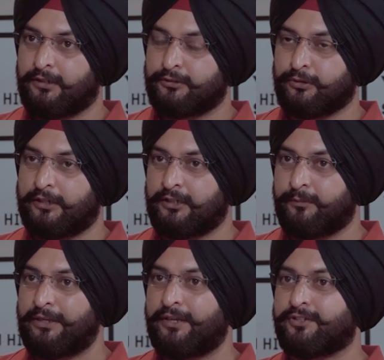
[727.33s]
So it will
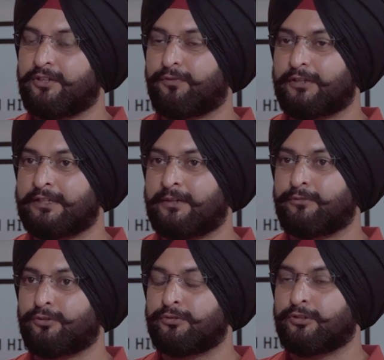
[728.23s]
be easy for them
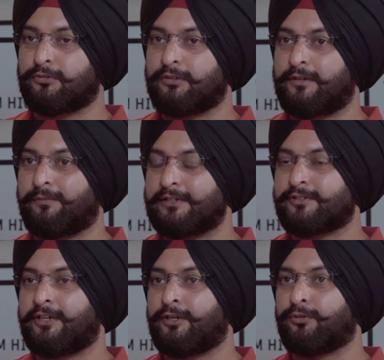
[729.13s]
to invest
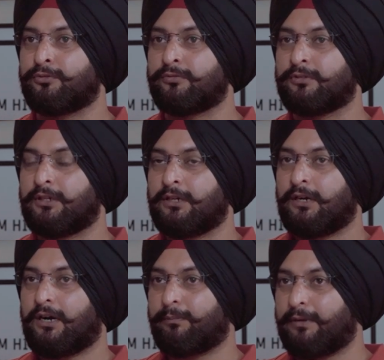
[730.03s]
into
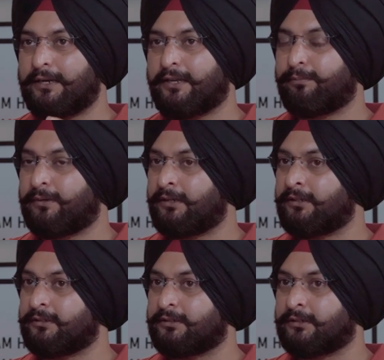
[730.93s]
a
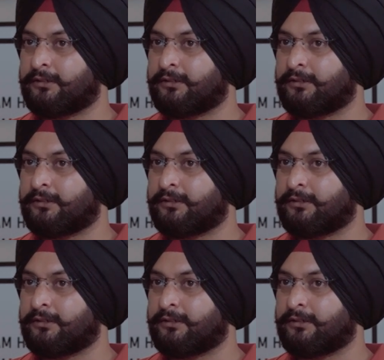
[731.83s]
multiple